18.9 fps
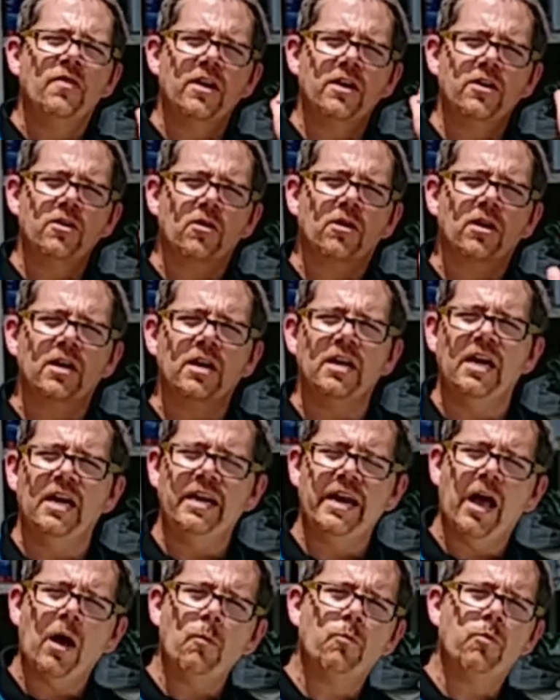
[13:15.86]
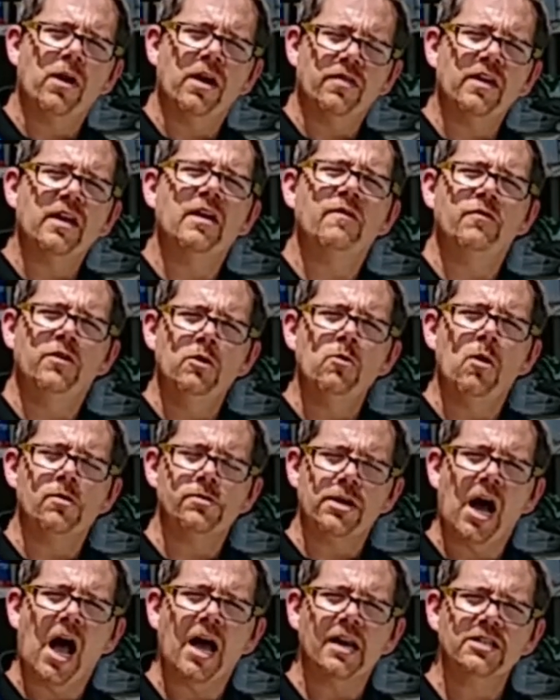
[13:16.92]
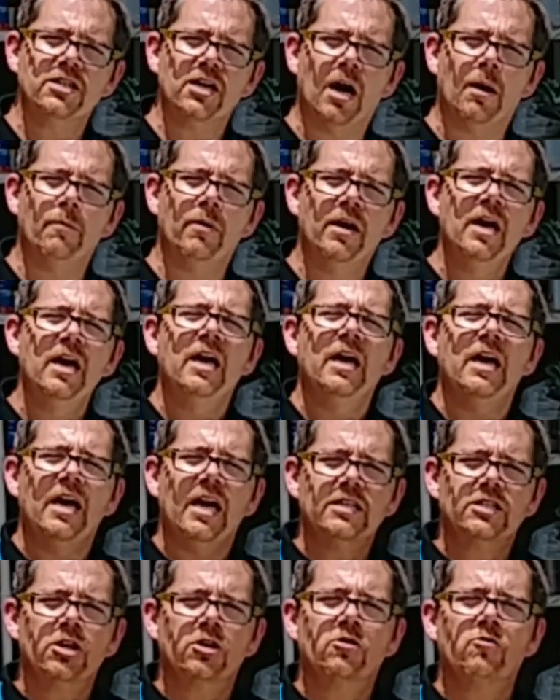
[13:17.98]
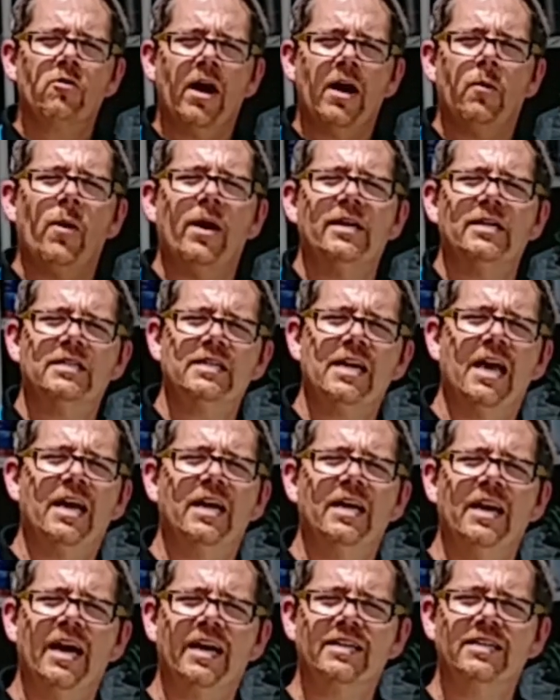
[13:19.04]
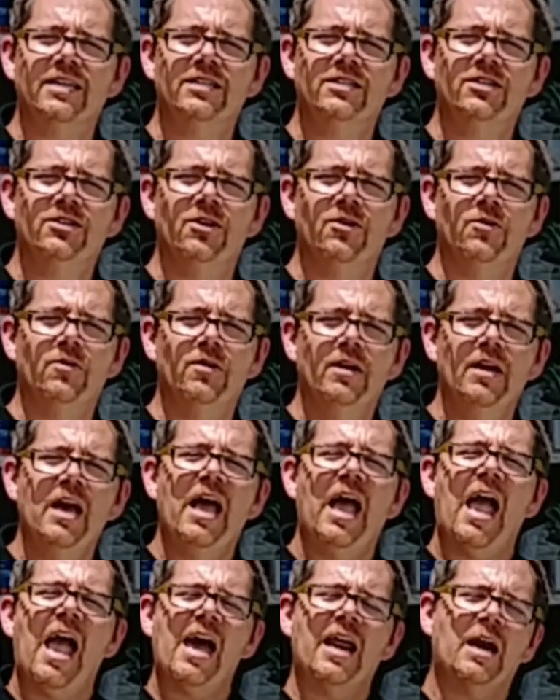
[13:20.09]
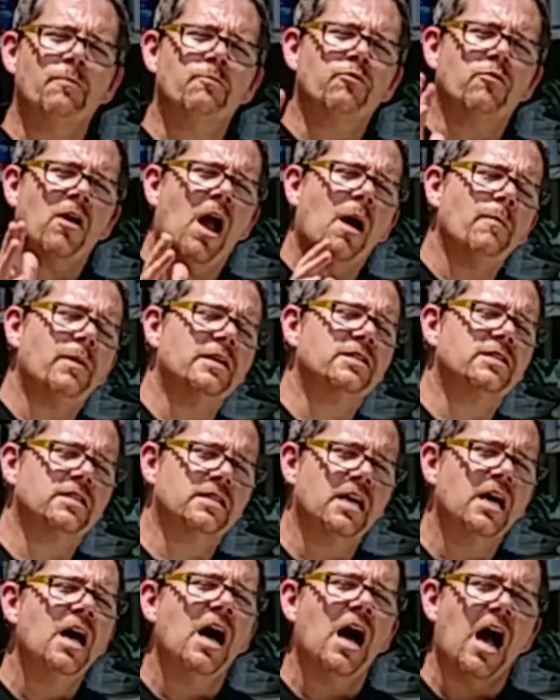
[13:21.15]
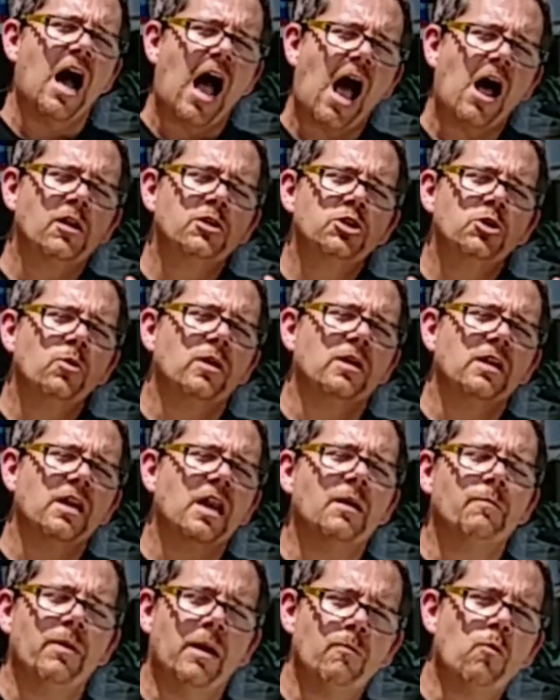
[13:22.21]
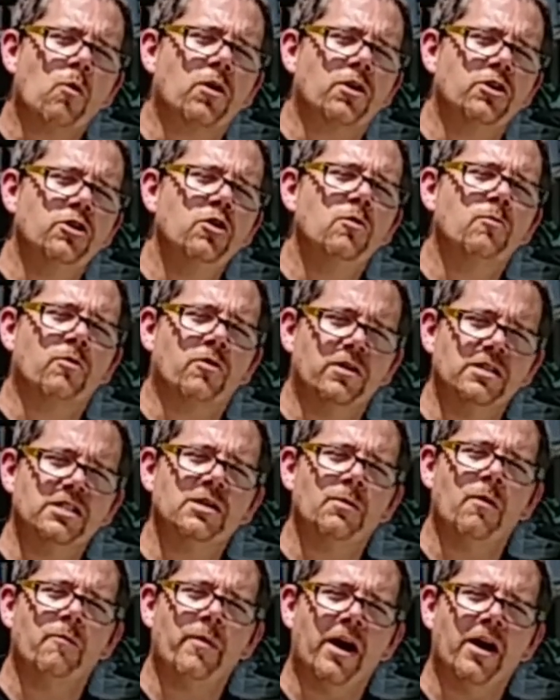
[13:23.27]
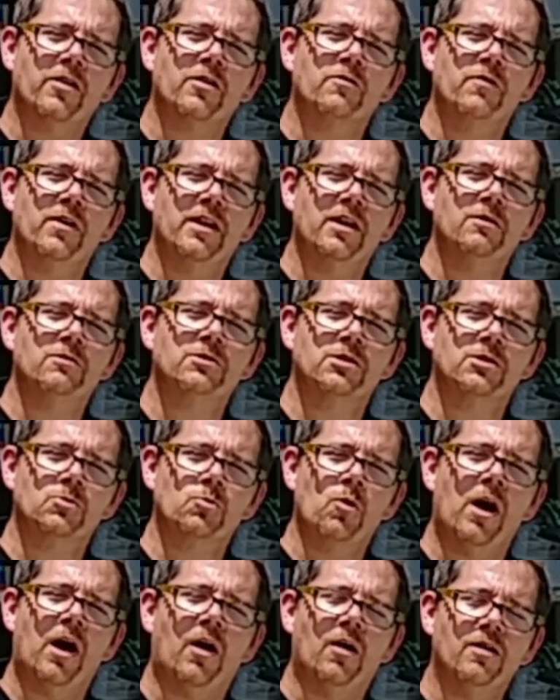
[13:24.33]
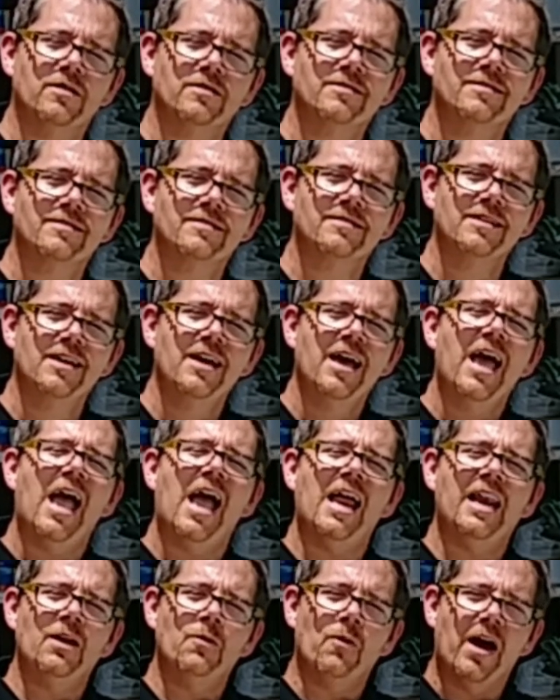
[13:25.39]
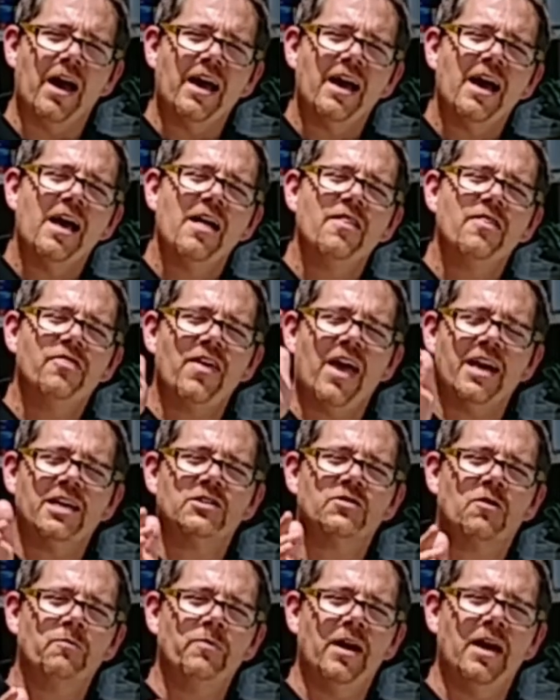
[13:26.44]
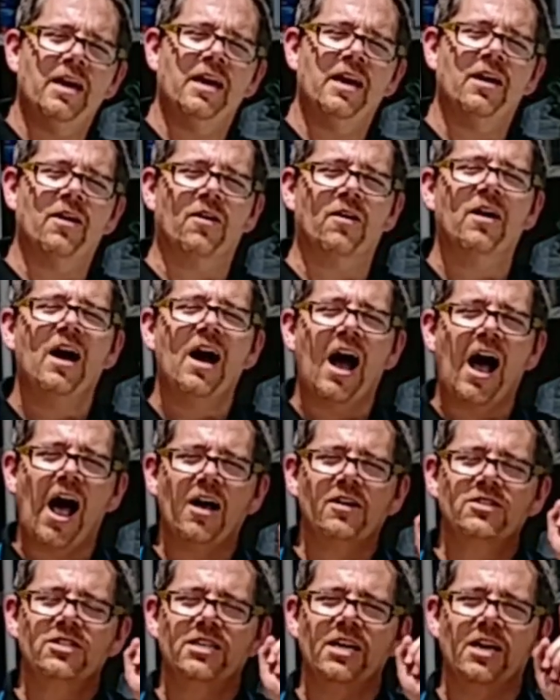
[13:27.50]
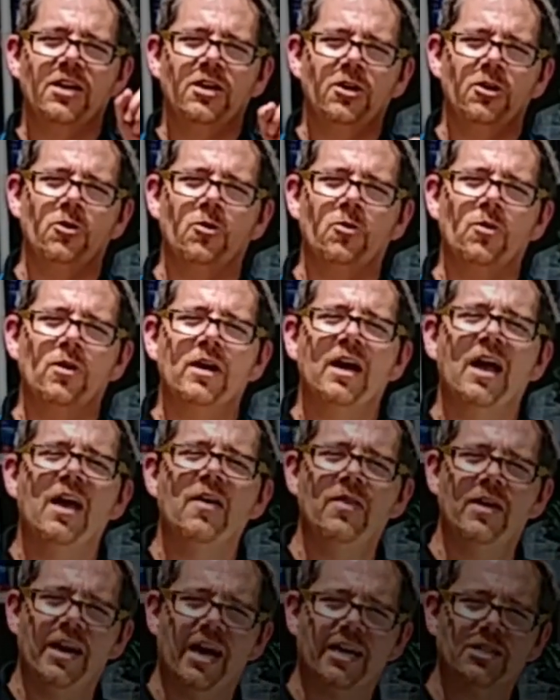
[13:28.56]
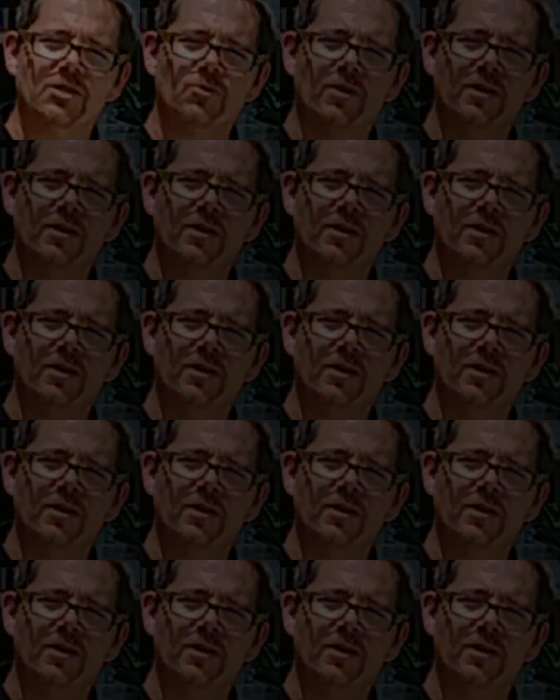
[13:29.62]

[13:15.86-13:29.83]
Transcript: that you're going to need help with if you own a hot tub. It's a great way to stay connected too. And I promise I'll do a little bit more humor in some of my other videos as well. Anyway, thanks for being here. I'll see you in the next